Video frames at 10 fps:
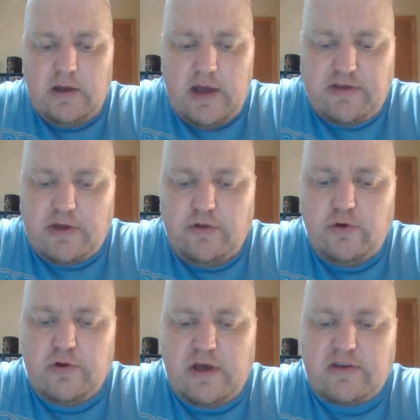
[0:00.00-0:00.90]
as a
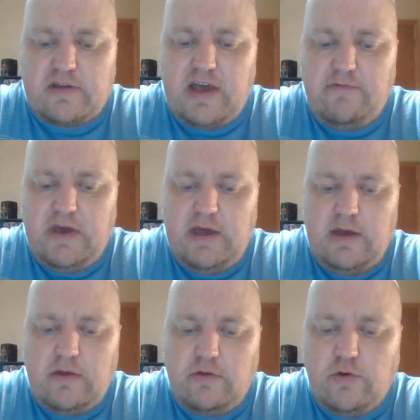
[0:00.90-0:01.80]

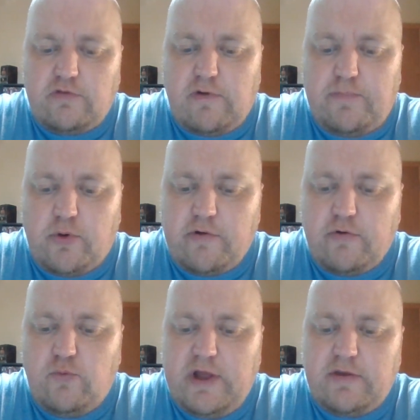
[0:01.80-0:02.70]
TV news reporter
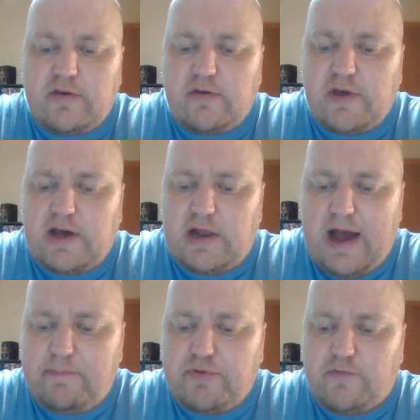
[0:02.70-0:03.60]
who witnesses the
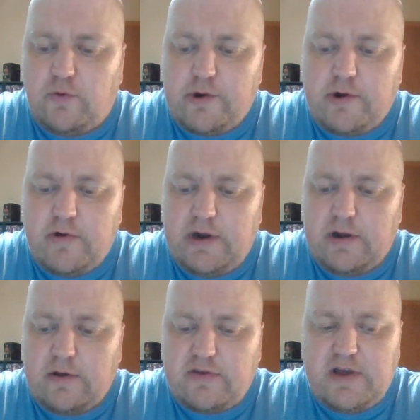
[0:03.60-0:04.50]
collapse of order in
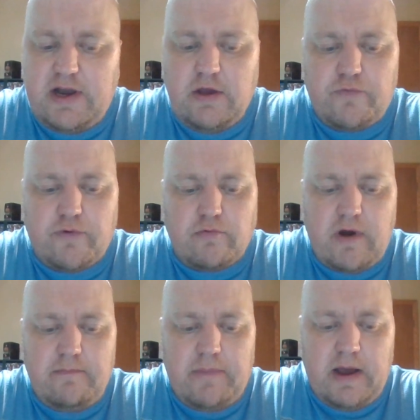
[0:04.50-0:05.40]
a city
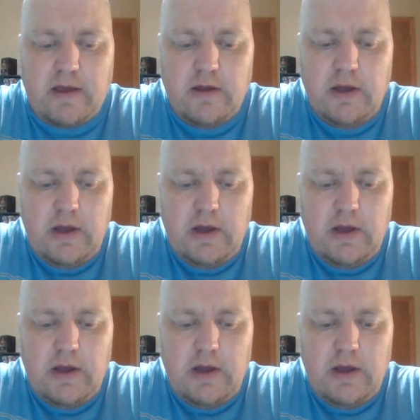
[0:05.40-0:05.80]
overrun by